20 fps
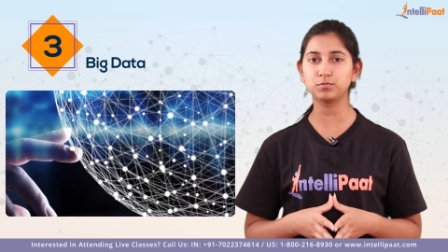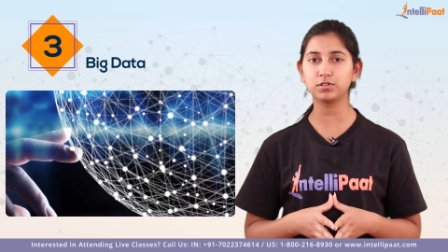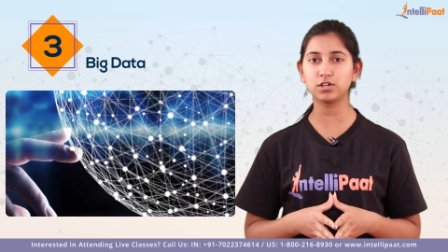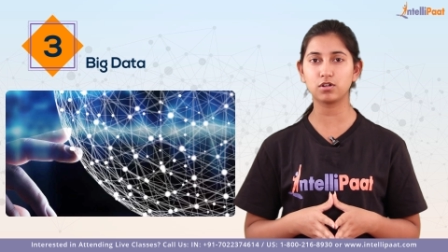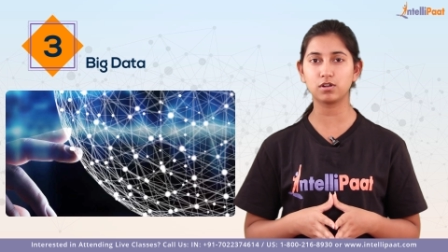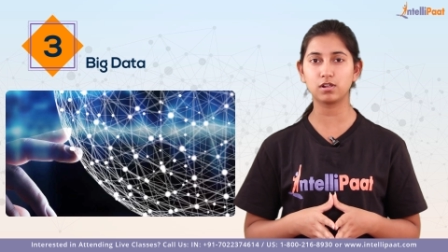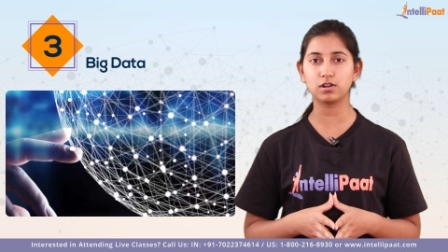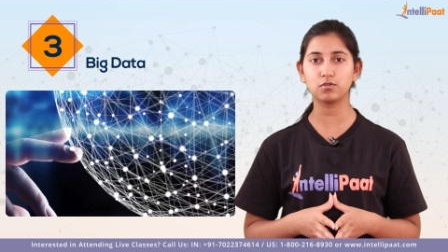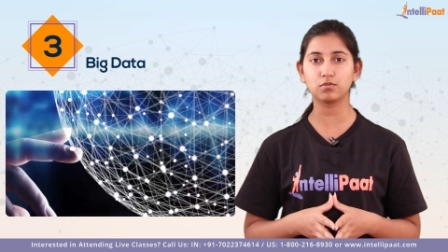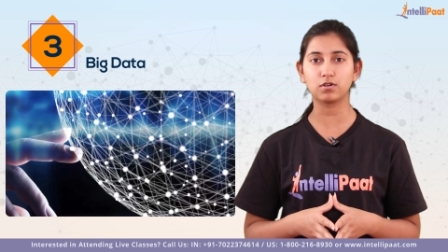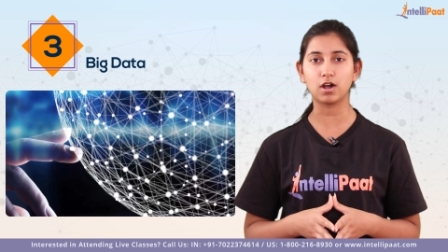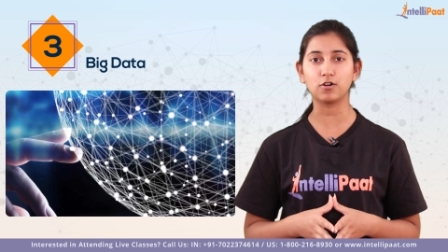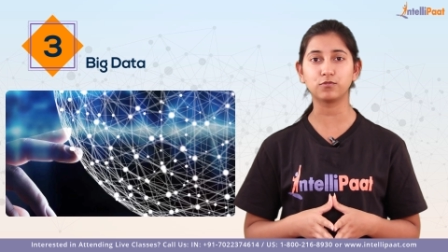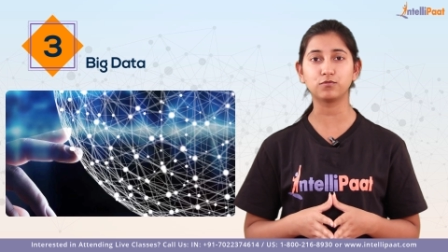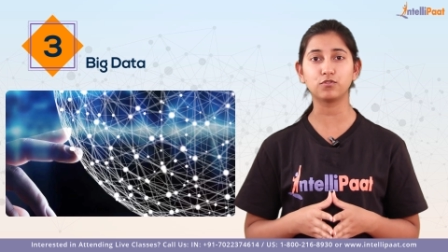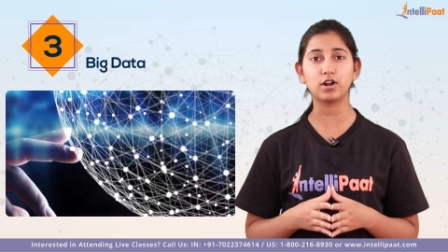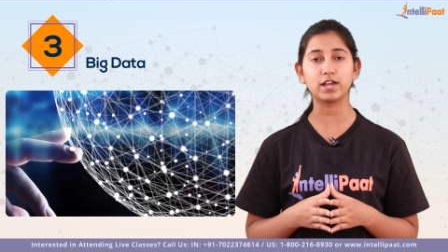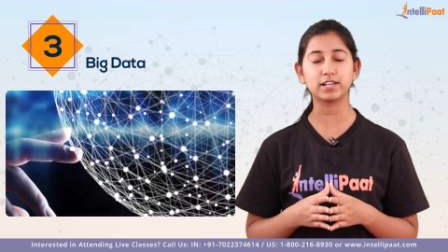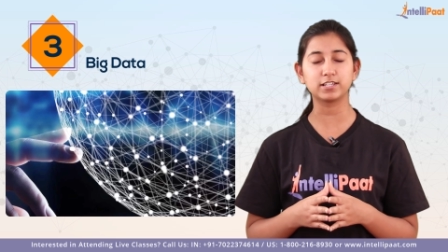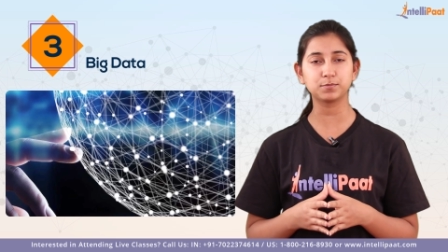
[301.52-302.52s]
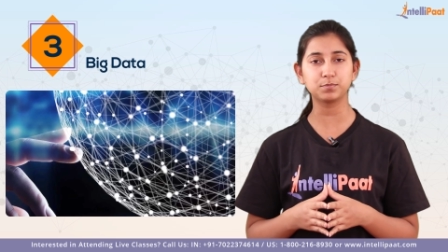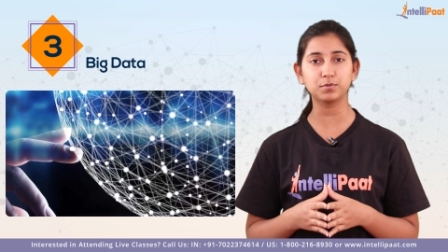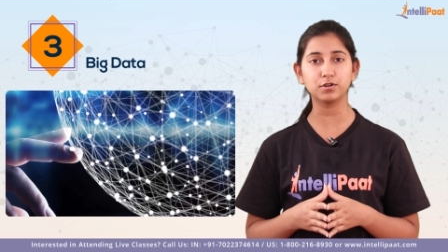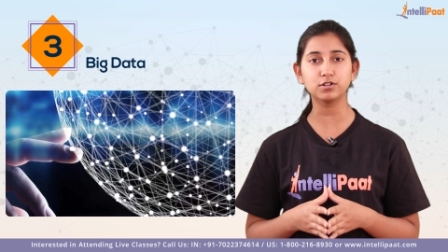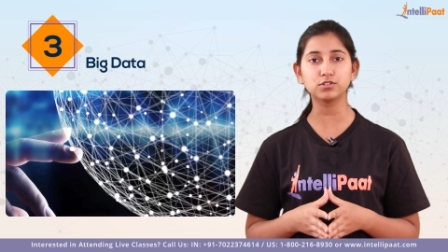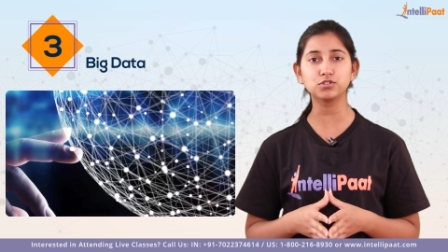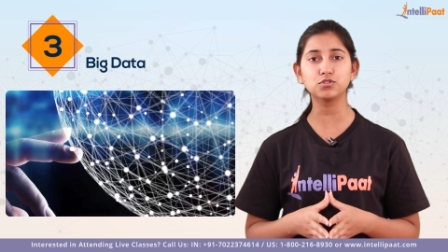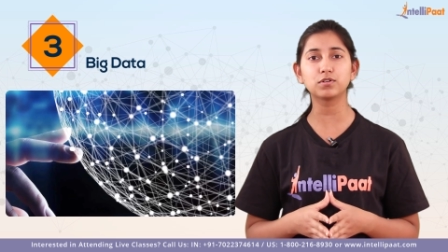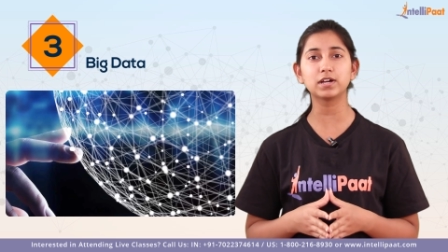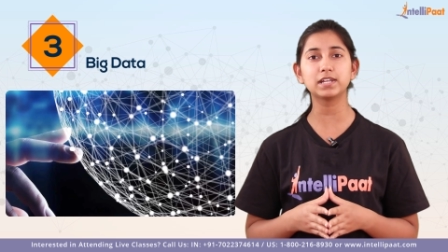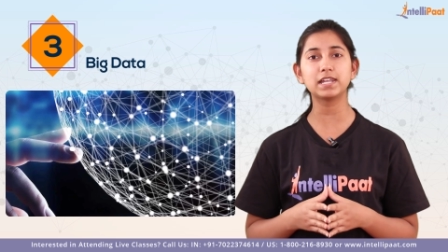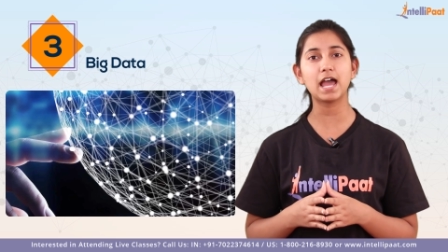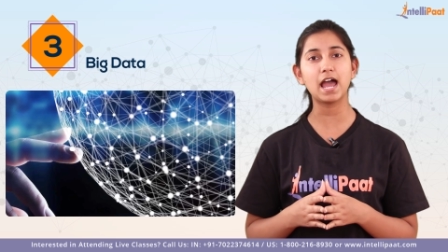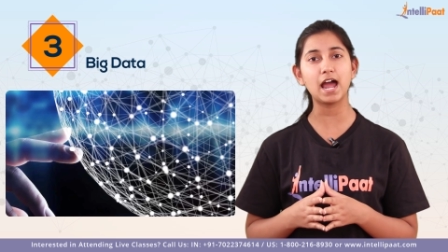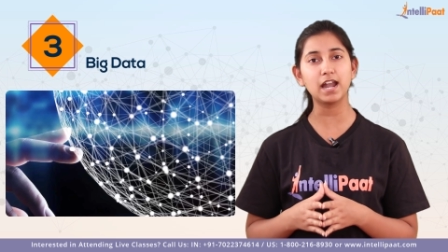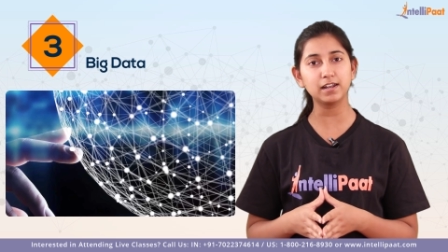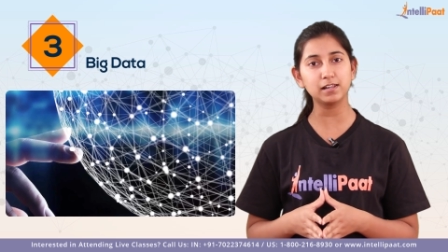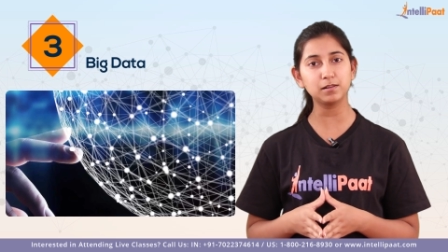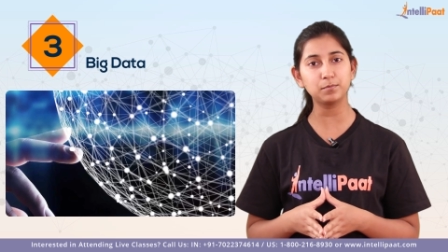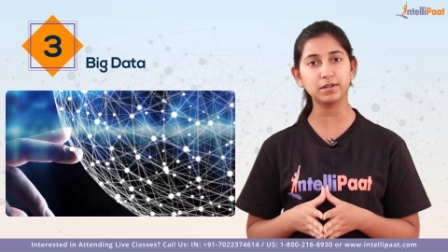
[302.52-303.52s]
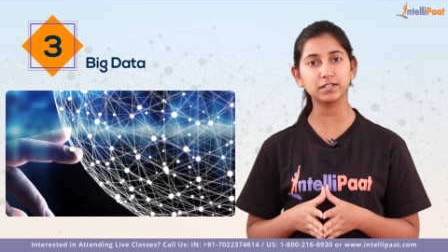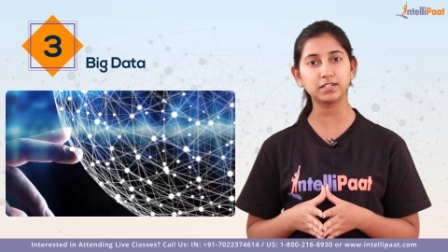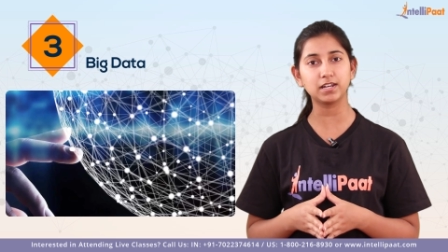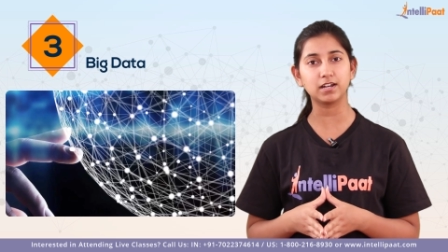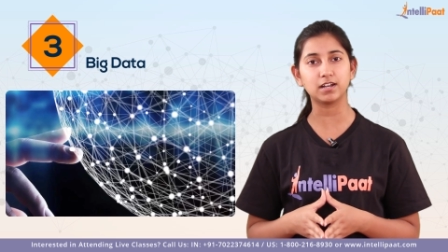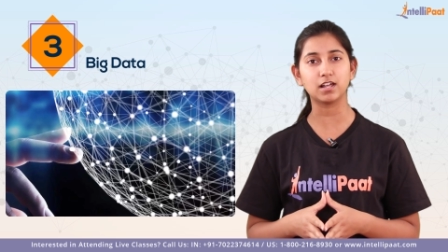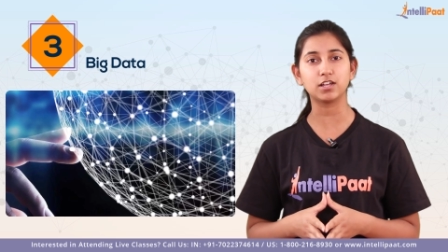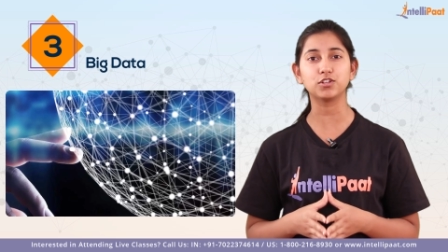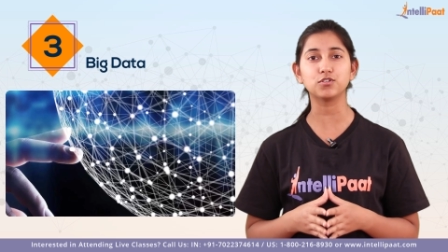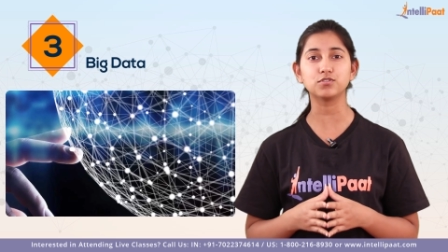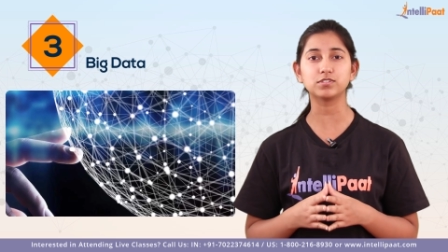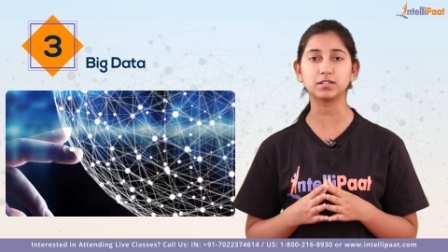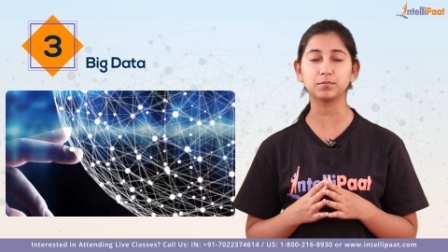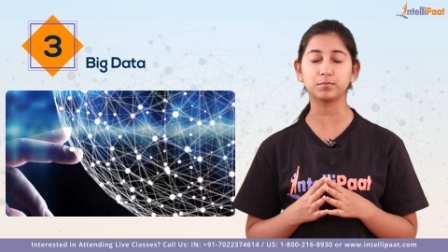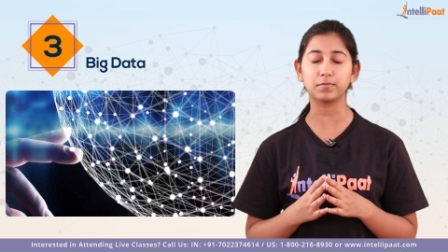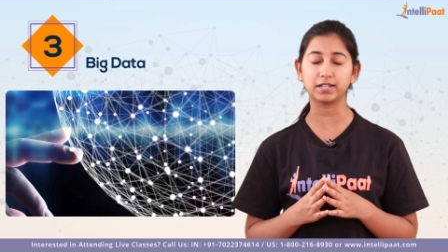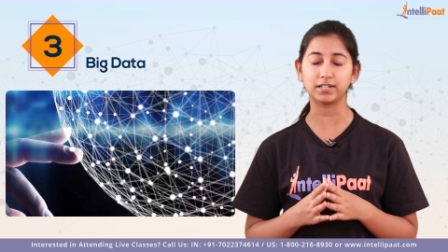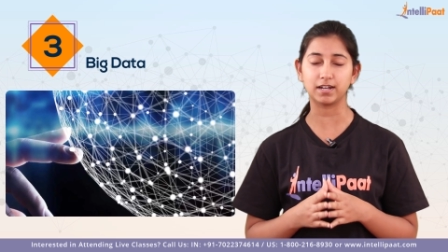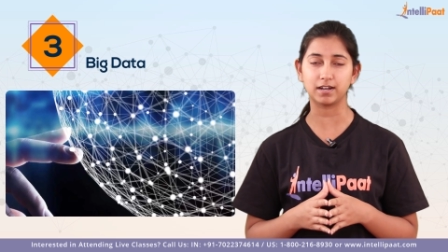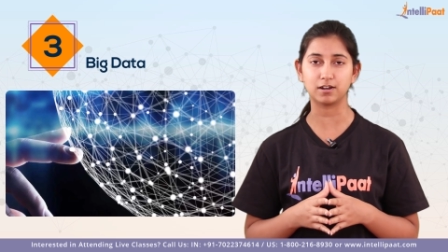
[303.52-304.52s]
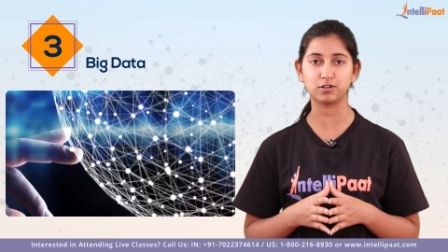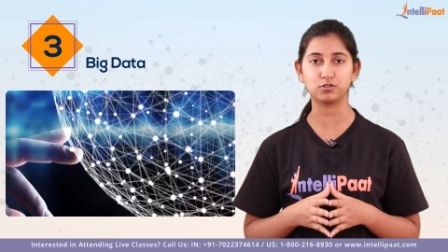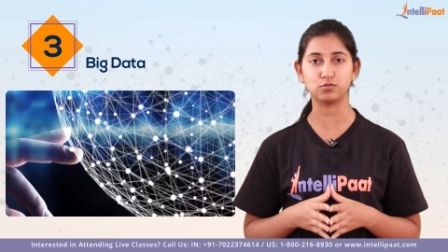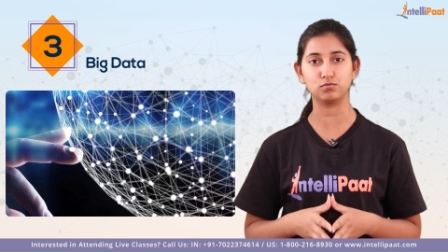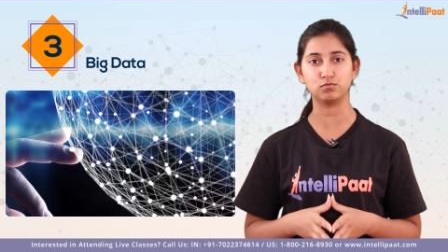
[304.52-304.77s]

to be on a lookout for experts who can handle big data using big data